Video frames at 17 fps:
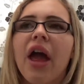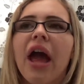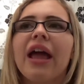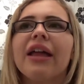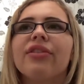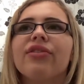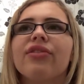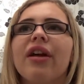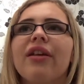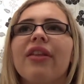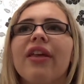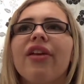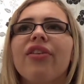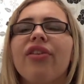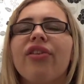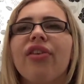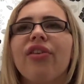and then
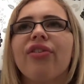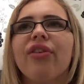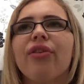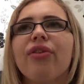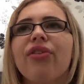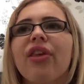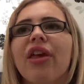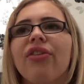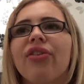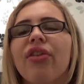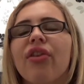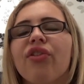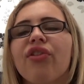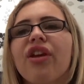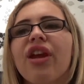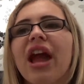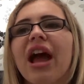his assistant says that
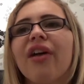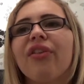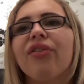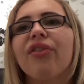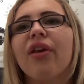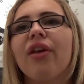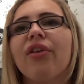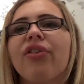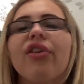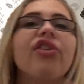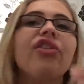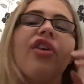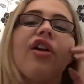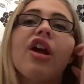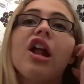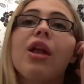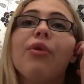she has a
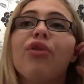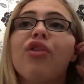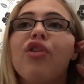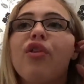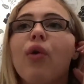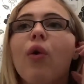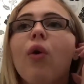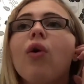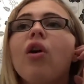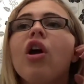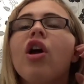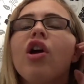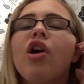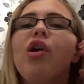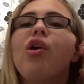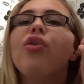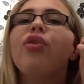sister who lives in New York,
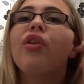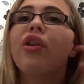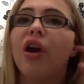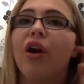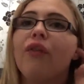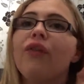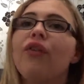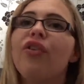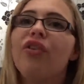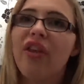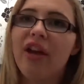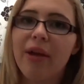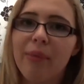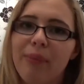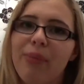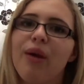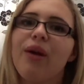who's the girl from the
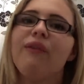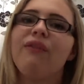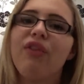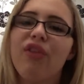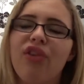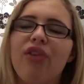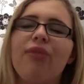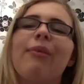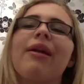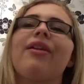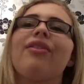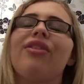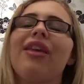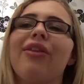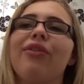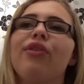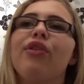second book, if this is making
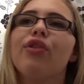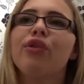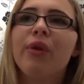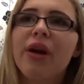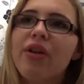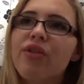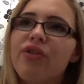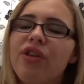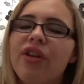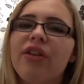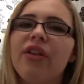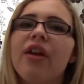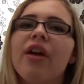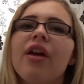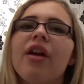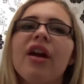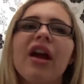sense, who's Gretchen,
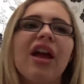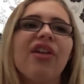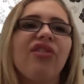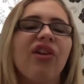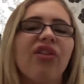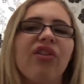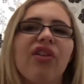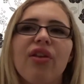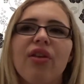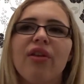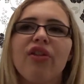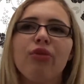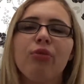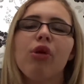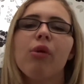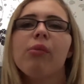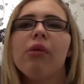and she has a
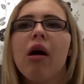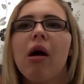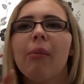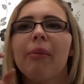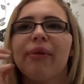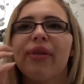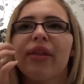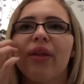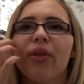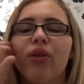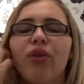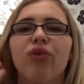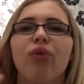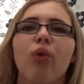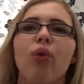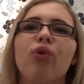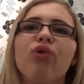small apartment, and I'm
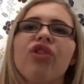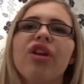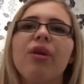sure